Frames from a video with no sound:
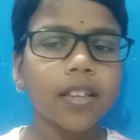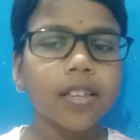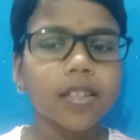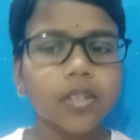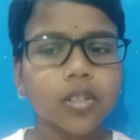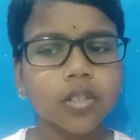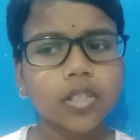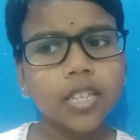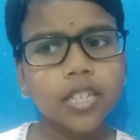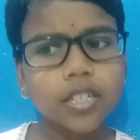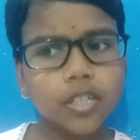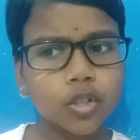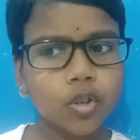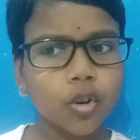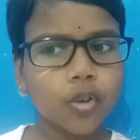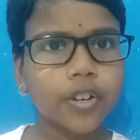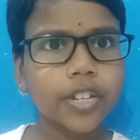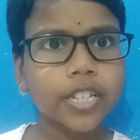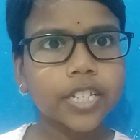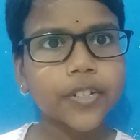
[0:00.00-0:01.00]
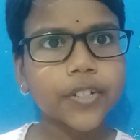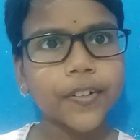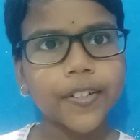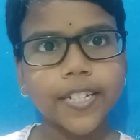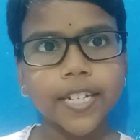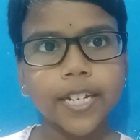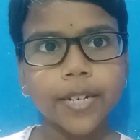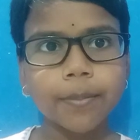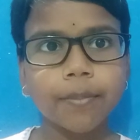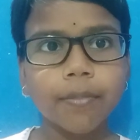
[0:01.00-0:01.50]
So this story is
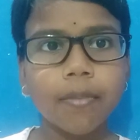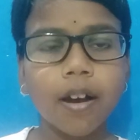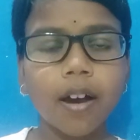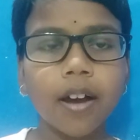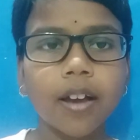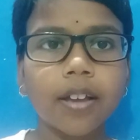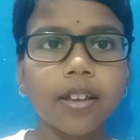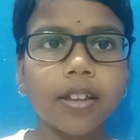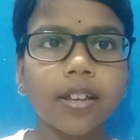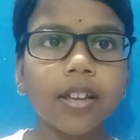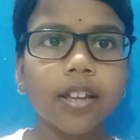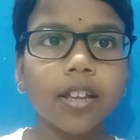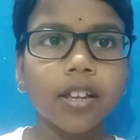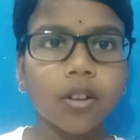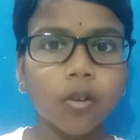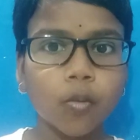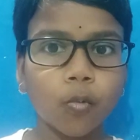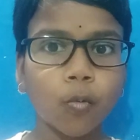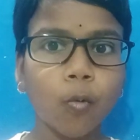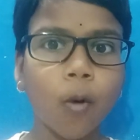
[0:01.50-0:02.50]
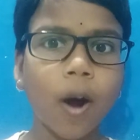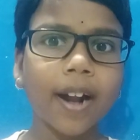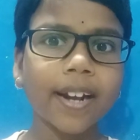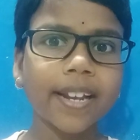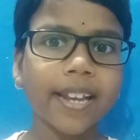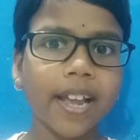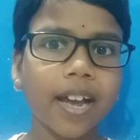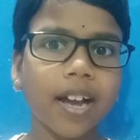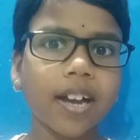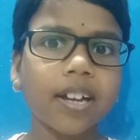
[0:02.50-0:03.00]
written by
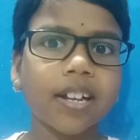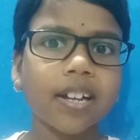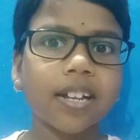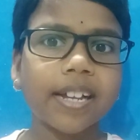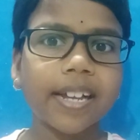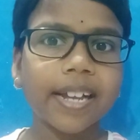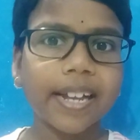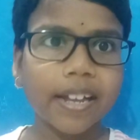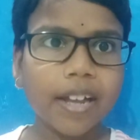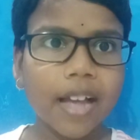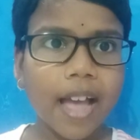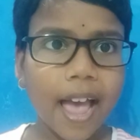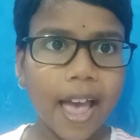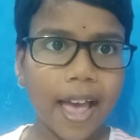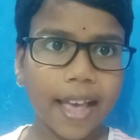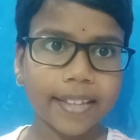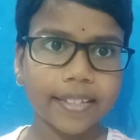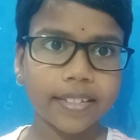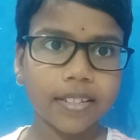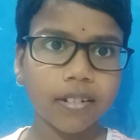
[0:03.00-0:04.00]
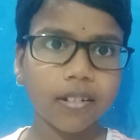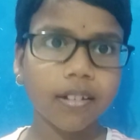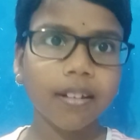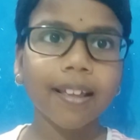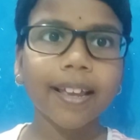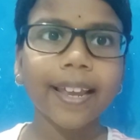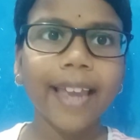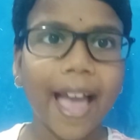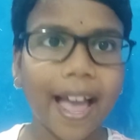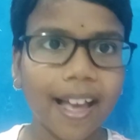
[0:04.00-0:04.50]
Wanda Hazel
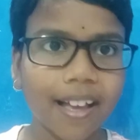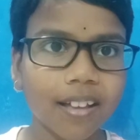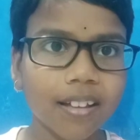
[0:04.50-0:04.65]
Ga.